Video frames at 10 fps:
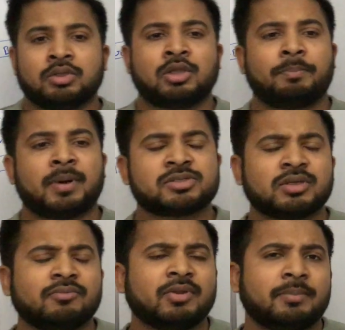the
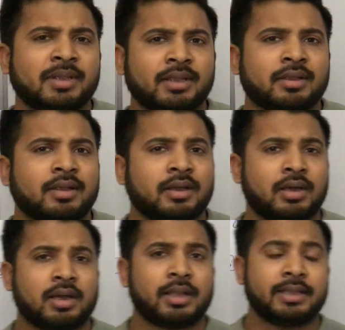person will be
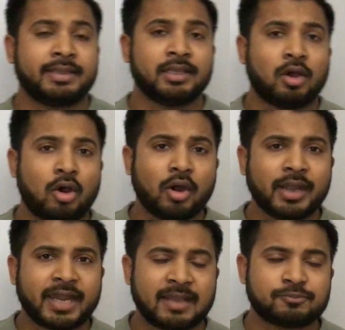the all
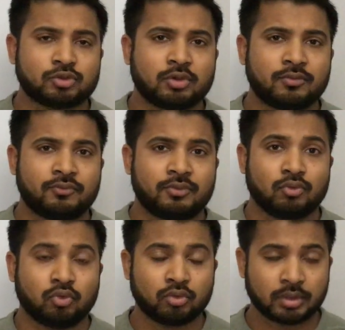types of
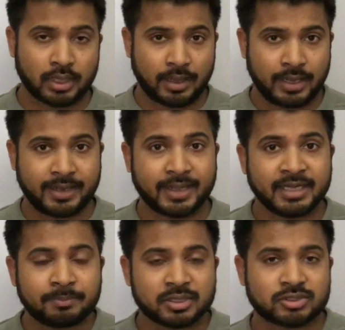who like
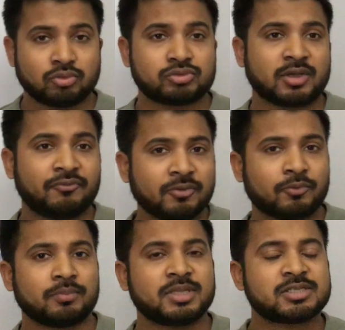any person who suffering
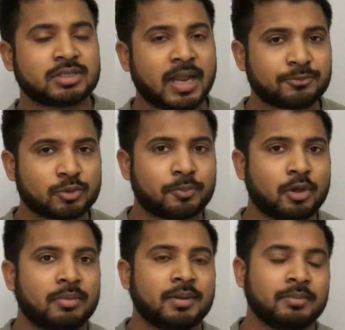from this types of
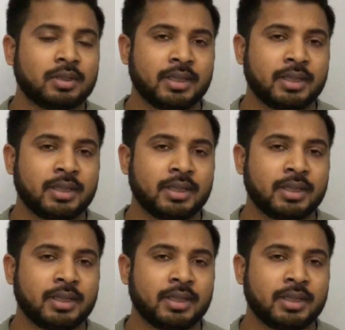problem,